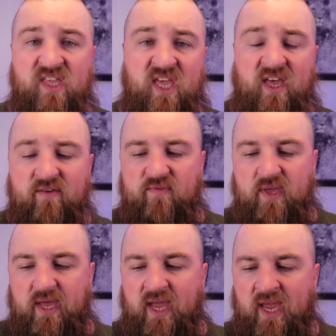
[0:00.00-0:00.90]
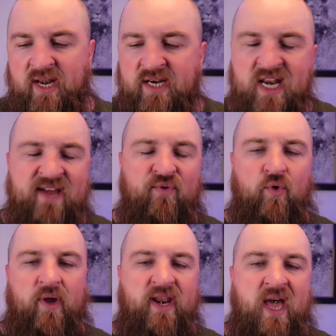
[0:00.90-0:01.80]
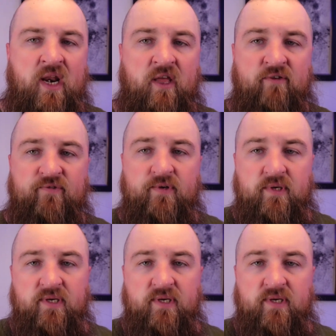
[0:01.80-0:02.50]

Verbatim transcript: give and never run out of